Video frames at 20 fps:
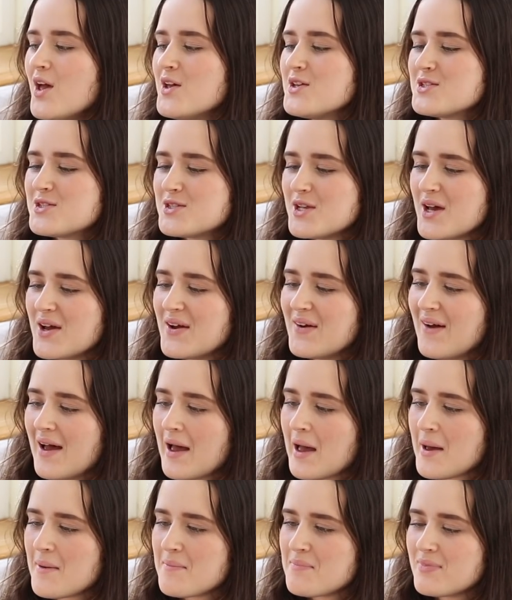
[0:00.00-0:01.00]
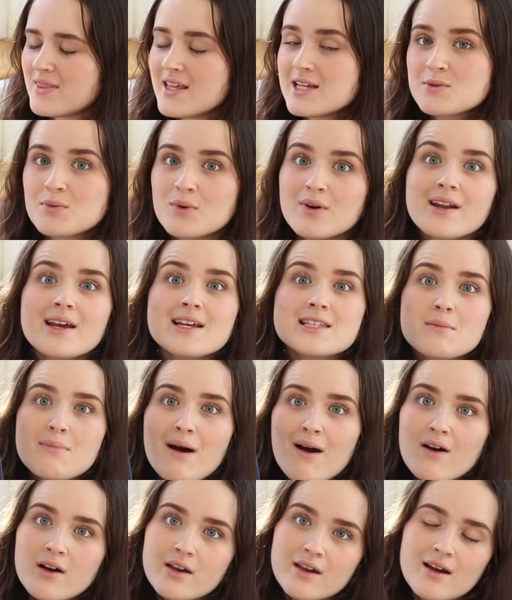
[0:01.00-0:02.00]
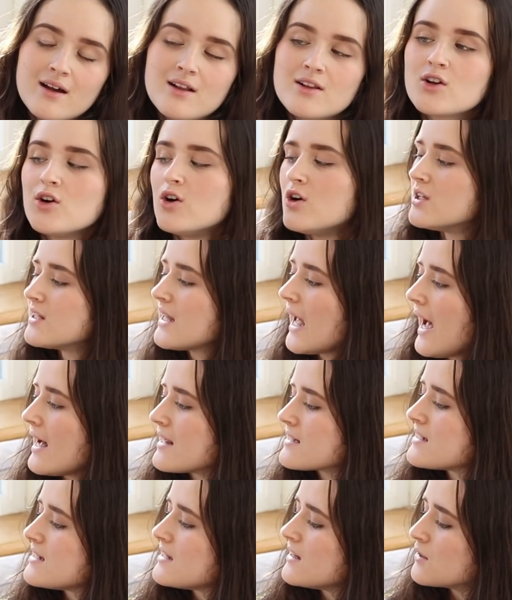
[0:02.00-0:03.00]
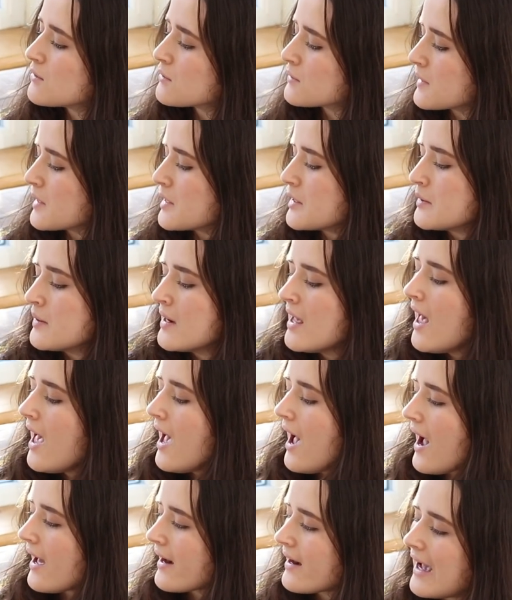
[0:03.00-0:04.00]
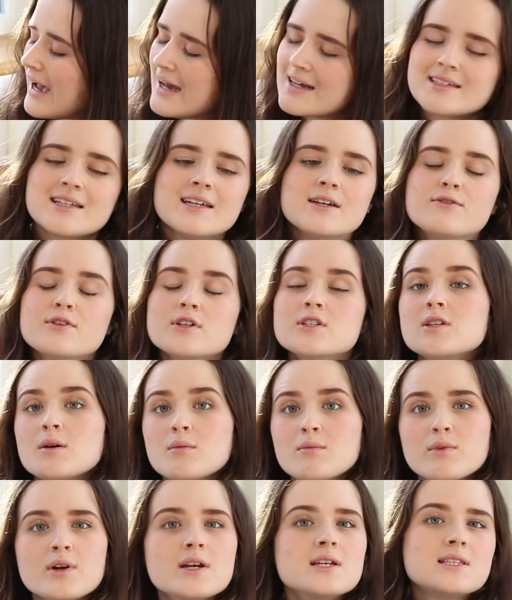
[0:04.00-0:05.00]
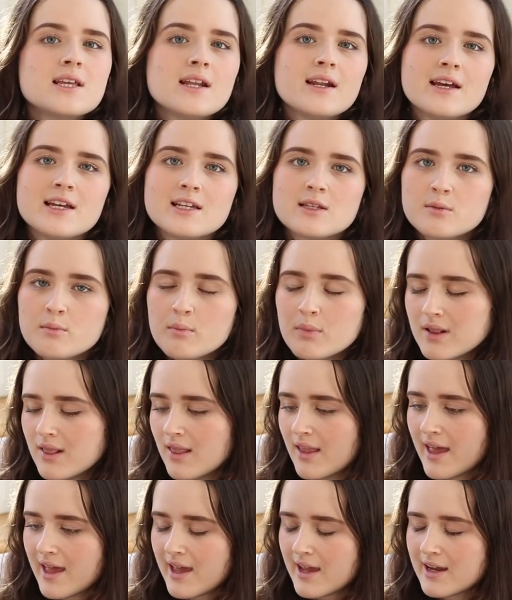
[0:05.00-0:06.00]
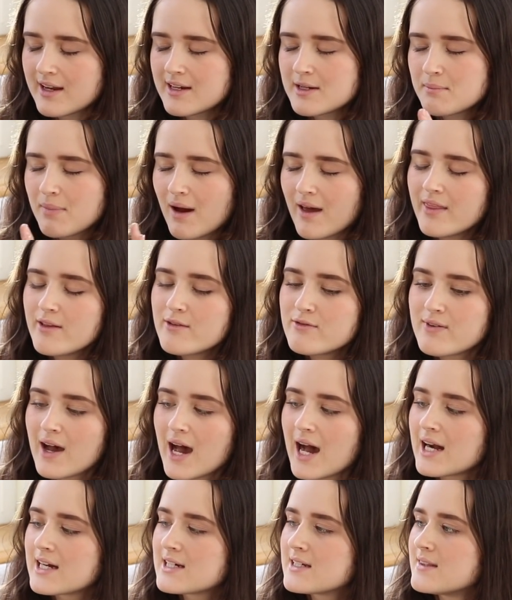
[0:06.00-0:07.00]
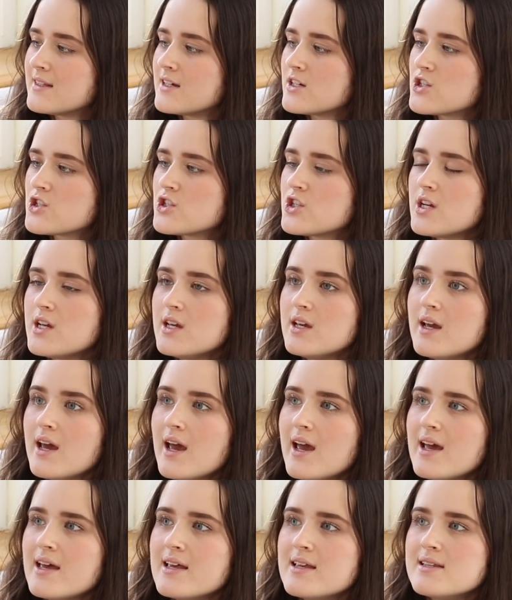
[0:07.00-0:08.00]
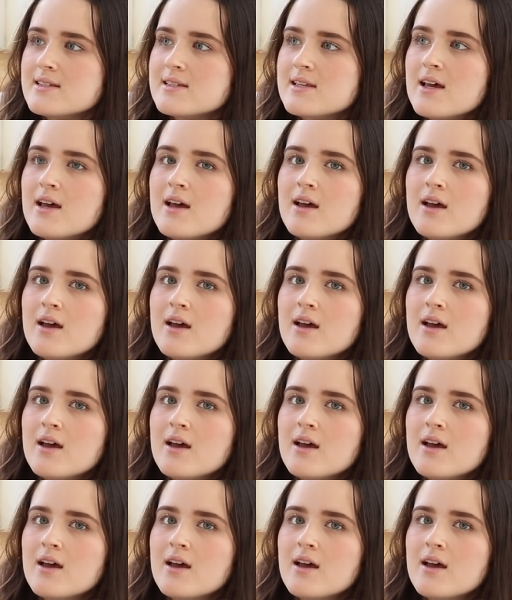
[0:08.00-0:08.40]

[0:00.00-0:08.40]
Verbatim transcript: So this one is about a girl called Addie LaRue, and Addie for some reason is plagued by the fact that she is